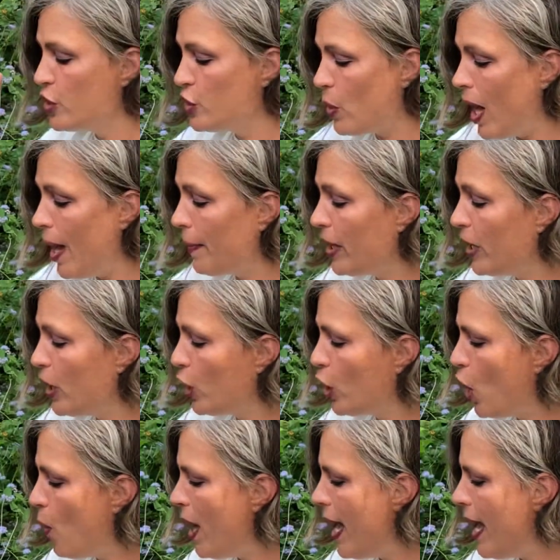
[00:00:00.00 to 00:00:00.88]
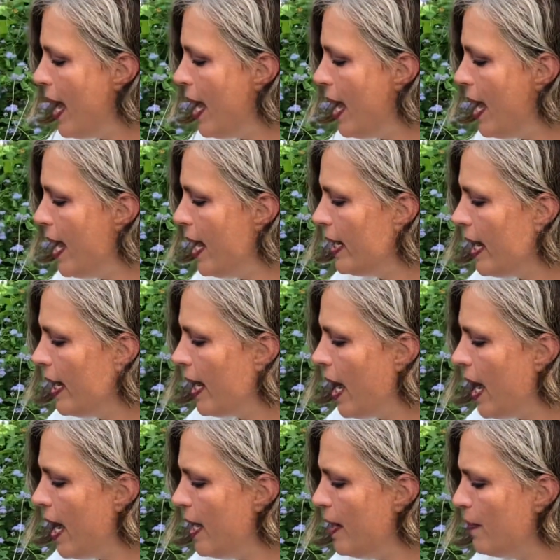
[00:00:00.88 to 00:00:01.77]
So I'm going to go ahead
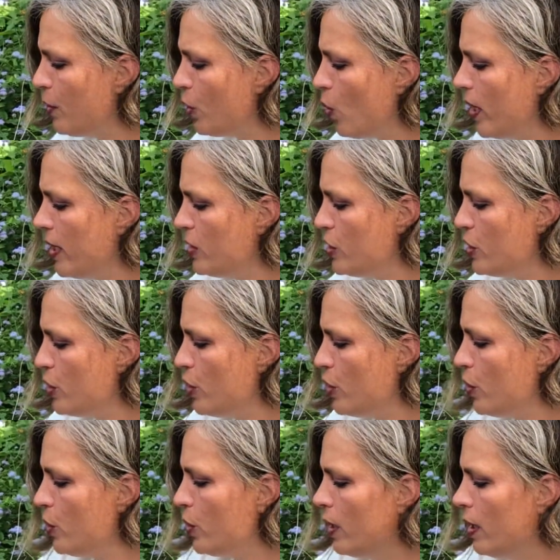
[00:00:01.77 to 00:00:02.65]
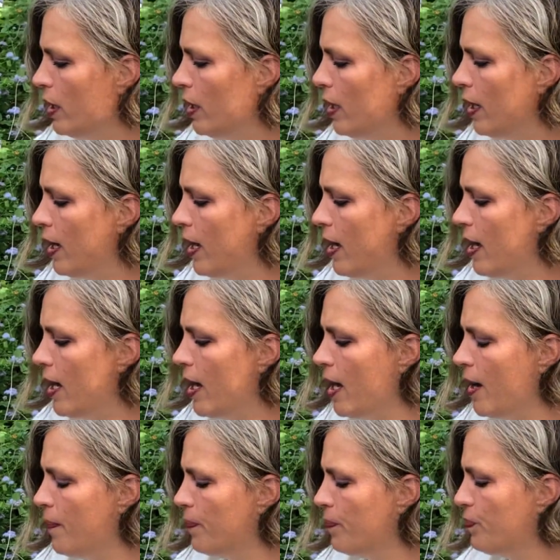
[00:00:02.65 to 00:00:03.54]
and I am going to
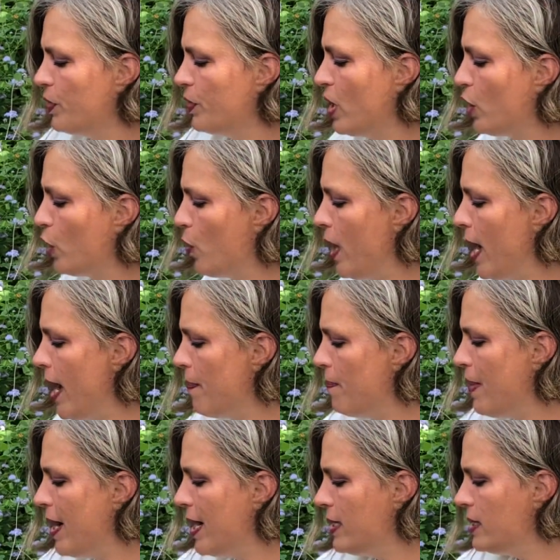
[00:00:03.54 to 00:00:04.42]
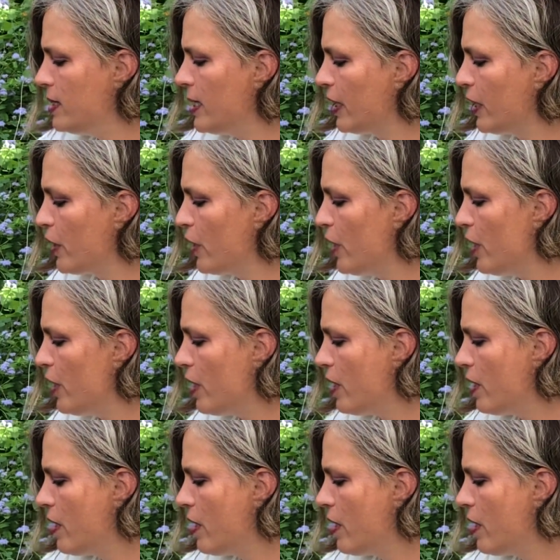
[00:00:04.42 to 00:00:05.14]
grab my sticker.